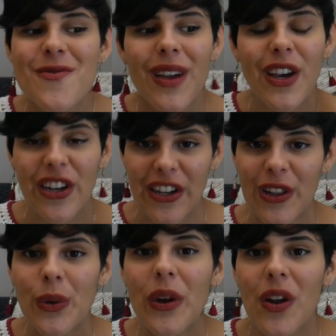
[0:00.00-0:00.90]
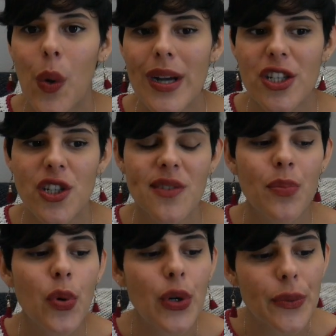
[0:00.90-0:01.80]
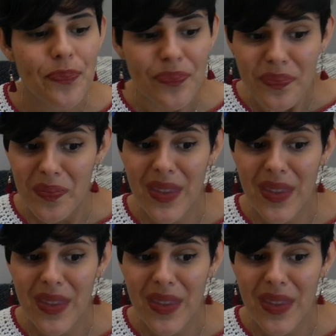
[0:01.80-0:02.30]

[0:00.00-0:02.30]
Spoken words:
we could include in a question pool